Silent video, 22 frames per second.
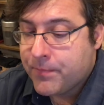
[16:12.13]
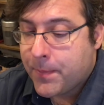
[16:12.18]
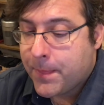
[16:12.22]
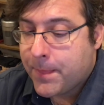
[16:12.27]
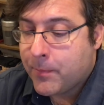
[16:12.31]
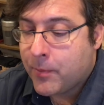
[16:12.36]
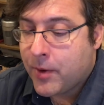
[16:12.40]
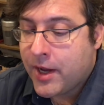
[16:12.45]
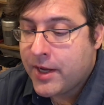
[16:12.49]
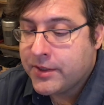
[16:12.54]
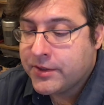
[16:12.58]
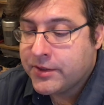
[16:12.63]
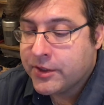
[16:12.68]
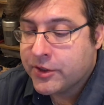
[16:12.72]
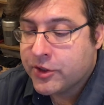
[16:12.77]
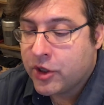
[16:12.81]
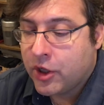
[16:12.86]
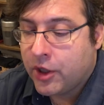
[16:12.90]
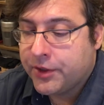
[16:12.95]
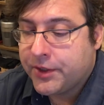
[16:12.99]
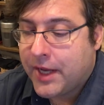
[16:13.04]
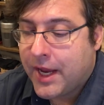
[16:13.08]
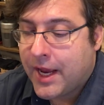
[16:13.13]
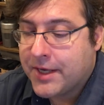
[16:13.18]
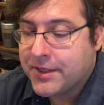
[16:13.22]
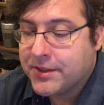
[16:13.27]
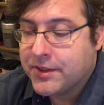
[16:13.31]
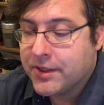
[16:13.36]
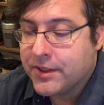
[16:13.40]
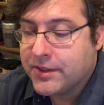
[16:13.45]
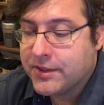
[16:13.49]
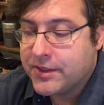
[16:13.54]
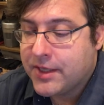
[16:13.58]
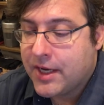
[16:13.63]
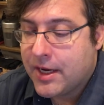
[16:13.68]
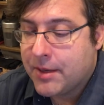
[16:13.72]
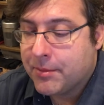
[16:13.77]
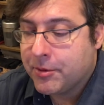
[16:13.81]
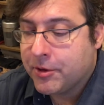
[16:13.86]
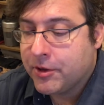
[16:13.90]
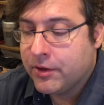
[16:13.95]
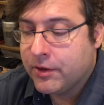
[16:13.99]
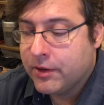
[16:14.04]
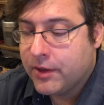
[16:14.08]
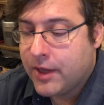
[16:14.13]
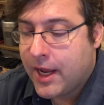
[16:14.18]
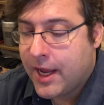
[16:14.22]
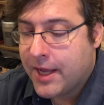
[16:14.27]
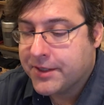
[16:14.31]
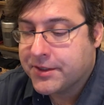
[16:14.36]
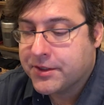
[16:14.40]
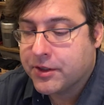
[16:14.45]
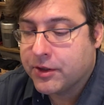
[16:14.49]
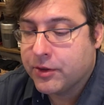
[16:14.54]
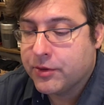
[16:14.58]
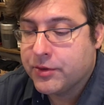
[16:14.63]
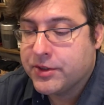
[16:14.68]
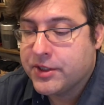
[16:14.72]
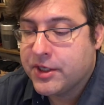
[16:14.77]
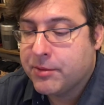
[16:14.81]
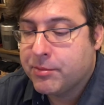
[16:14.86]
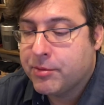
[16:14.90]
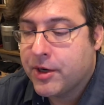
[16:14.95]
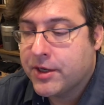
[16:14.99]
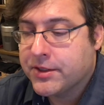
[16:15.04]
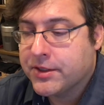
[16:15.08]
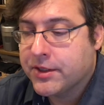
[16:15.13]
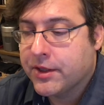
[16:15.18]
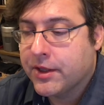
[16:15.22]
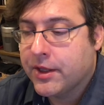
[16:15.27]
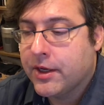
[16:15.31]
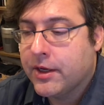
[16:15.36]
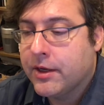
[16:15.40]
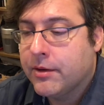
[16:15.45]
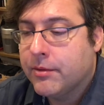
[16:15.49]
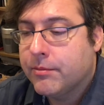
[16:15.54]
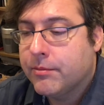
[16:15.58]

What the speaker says: Why is it called Aslan's table? Asked Lucy presently.